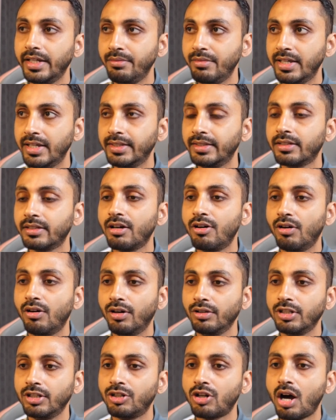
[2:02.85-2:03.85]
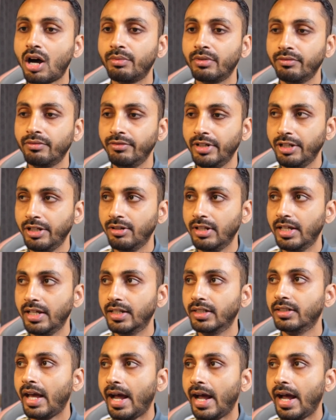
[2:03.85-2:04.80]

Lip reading: image on the top of video layer,